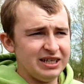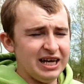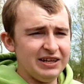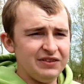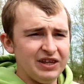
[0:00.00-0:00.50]

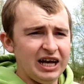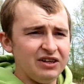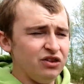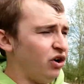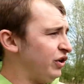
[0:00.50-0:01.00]
Yeah,
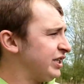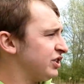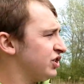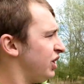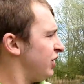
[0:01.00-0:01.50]
that
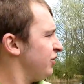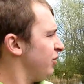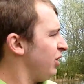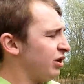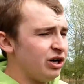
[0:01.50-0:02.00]
night. So
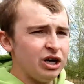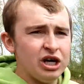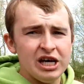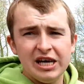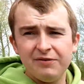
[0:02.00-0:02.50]

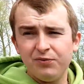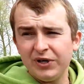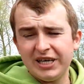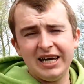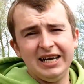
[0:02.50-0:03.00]
if
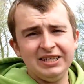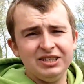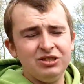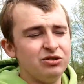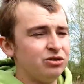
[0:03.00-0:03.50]
we can,